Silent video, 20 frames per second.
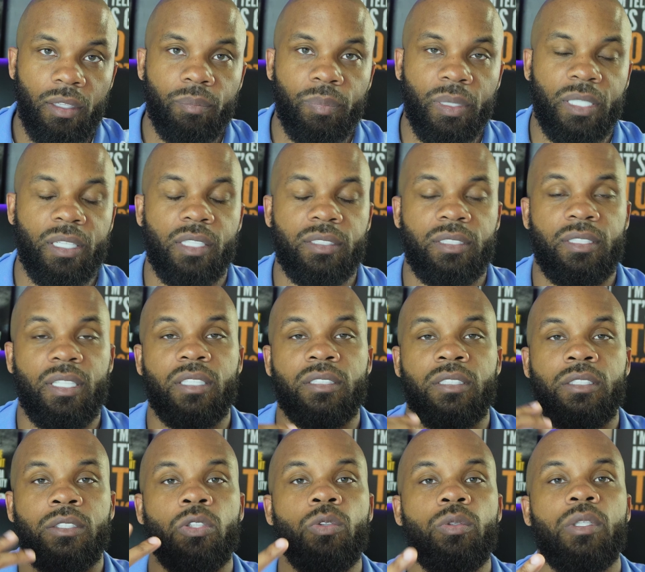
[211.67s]
Because there are
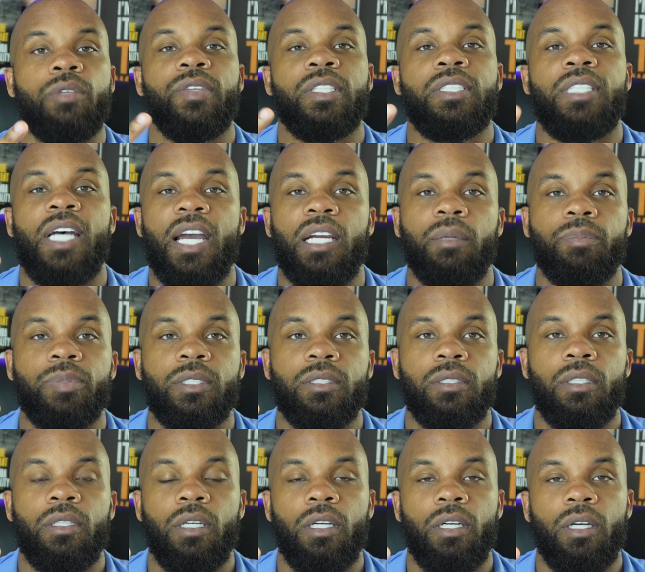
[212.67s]
two different types